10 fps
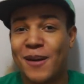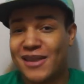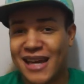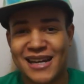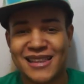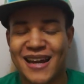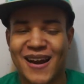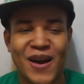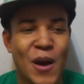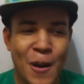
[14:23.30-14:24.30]
put that in
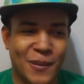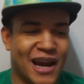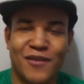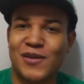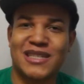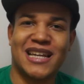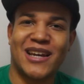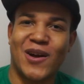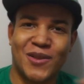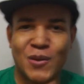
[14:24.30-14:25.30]
there, but everyone's got
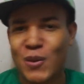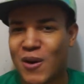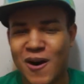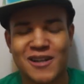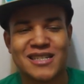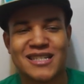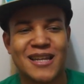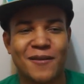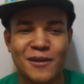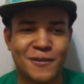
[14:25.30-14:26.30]
like all the cool cars and
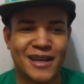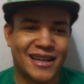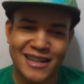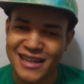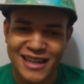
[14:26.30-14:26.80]
stuff, and I'm like,